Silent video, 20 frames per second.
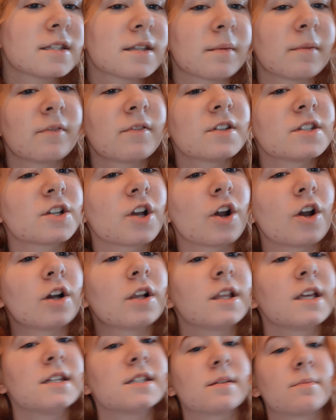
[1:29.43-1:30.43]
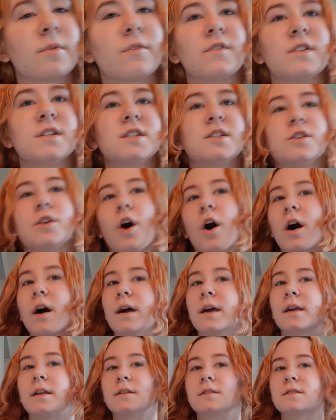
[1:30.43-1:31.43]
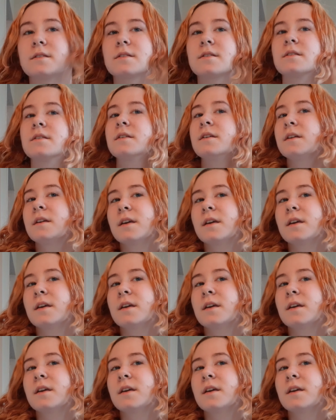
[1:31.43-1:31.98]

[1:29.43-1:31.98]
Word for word: Some of it's curly, some of it's not.